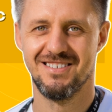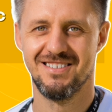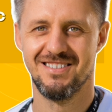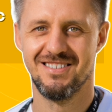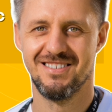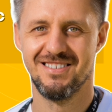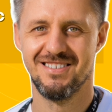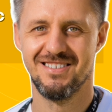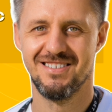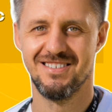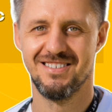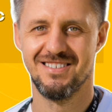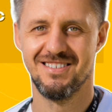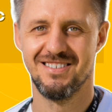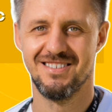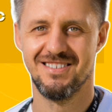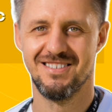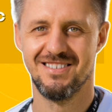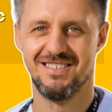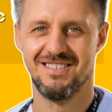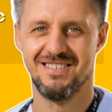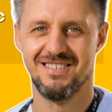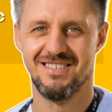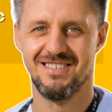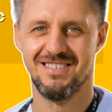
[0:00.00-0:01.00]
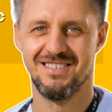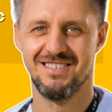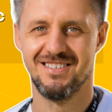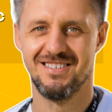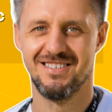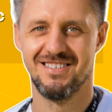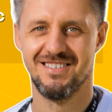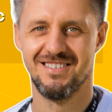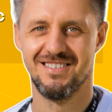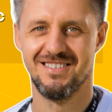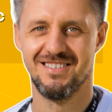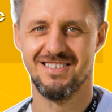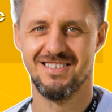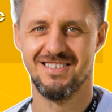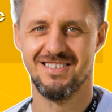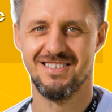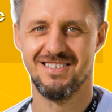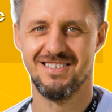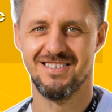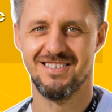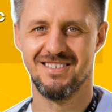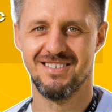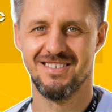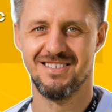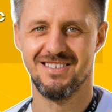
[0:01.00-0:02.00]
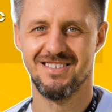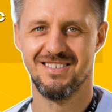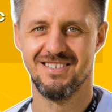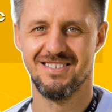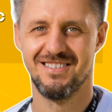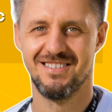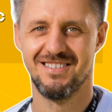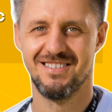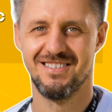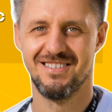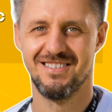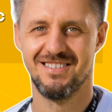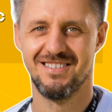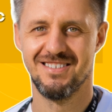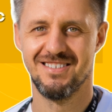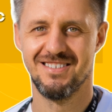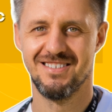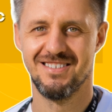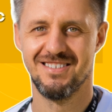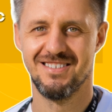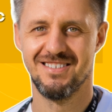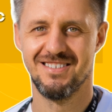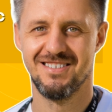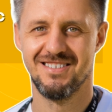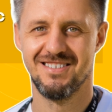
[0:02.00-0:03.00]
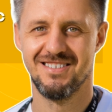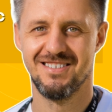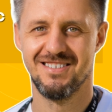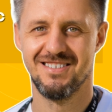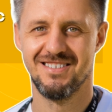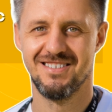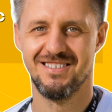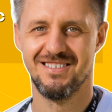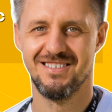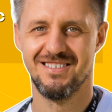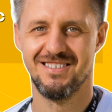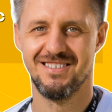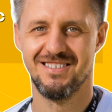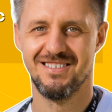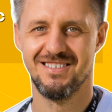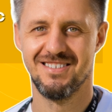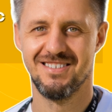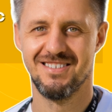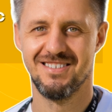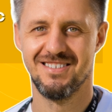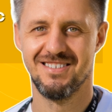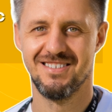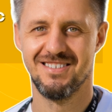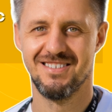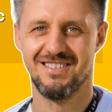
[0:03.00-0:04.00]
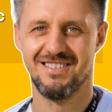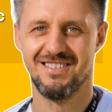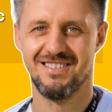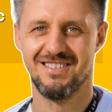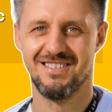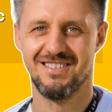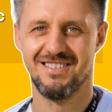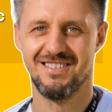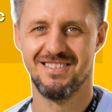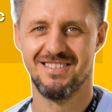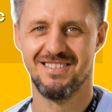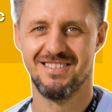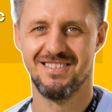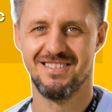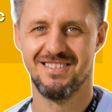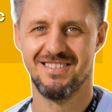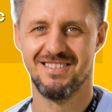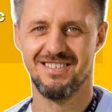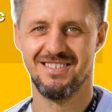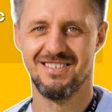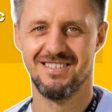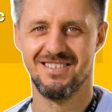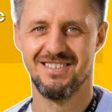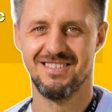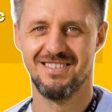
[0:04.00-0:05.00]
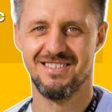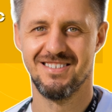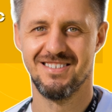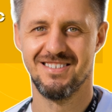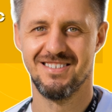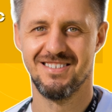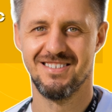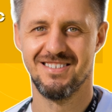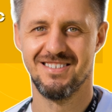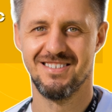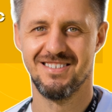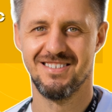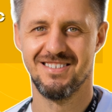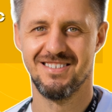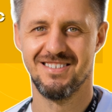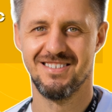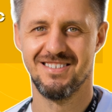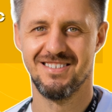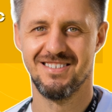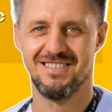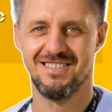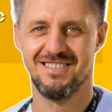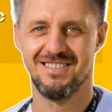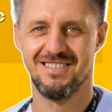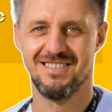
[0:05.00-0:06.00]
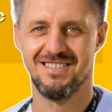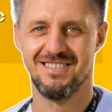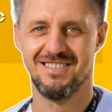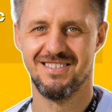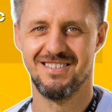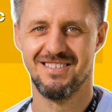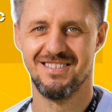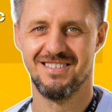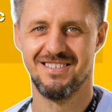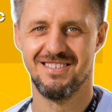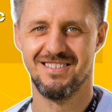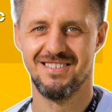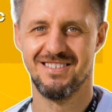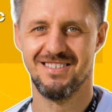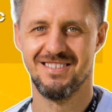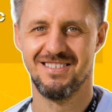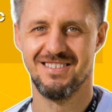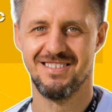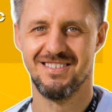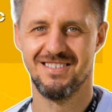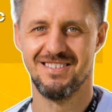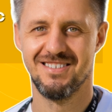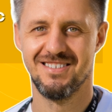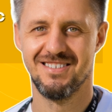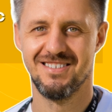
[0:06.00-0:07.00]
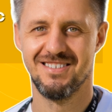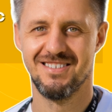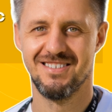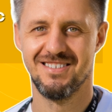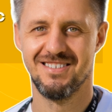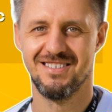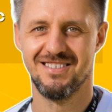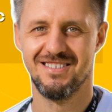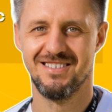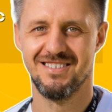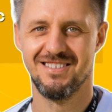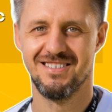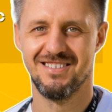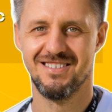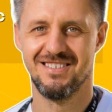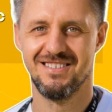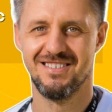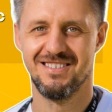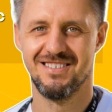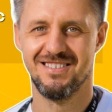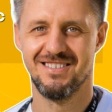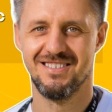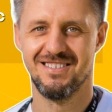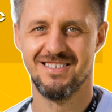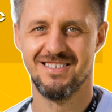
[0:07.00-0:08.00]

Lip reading: [no speech]